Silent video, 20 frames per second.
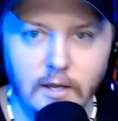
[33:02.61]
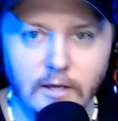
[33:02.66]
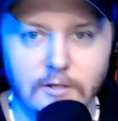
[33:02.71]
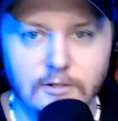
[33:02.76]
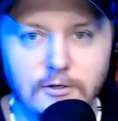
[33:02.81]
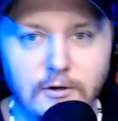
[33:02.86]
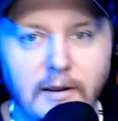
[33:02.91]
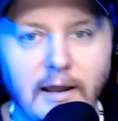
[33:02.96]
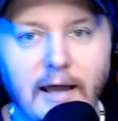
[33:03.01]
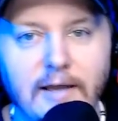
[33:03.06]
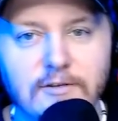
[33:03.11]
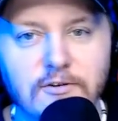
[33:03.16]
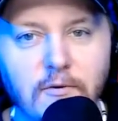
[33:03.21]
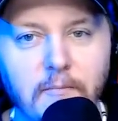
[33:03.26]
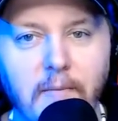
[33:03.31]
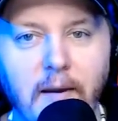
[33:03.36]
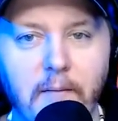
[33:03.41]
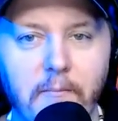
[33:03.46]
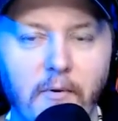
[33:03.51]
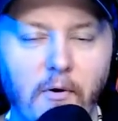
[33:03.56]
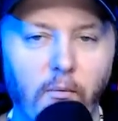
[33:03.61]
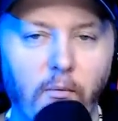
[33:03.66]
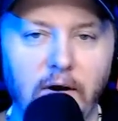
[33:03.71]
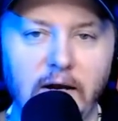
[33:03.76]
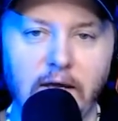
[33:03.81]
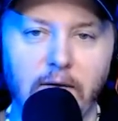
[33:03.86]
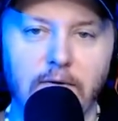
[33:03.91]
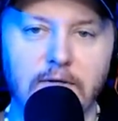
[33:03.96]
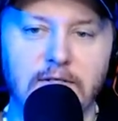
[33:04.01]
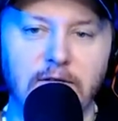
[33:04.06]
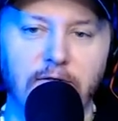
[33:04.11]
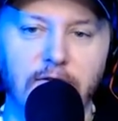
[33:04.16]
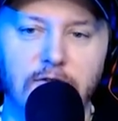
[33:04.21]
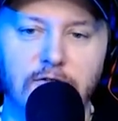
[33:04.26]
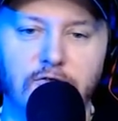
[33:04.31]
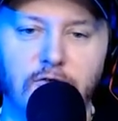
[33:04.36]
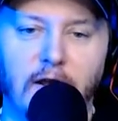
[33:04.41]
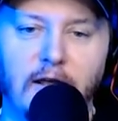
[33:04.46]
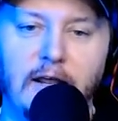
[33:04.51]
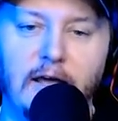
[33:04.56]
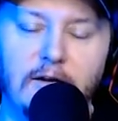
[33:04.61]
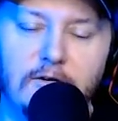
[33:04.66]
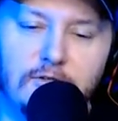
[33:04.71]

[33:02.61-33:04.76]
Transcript: Do you guys remember when he was in the Straight Edge